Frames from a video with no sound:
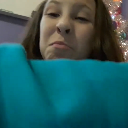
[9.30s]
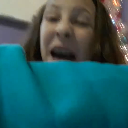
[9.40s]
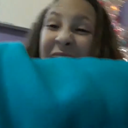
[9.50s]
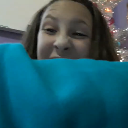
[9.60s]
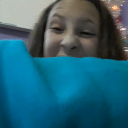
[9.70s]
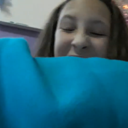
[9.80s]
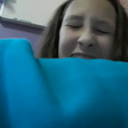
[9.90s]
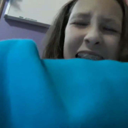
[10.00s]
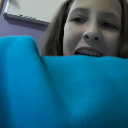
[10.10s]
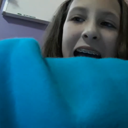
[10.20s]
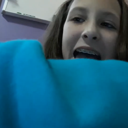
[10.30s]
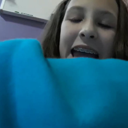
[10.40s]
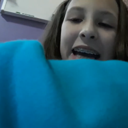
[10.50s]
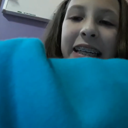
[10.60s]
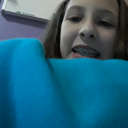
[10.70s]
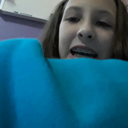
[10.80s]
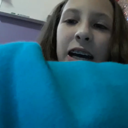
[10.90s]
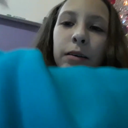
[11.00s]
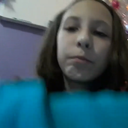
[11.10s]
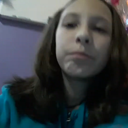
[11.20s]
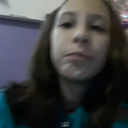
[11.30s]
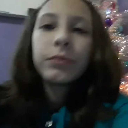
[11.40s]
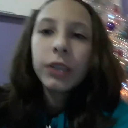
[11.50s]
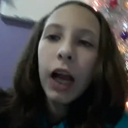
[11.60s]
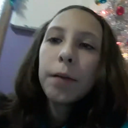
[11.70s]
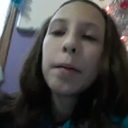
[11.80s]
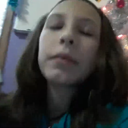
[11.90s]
mess and um sorry about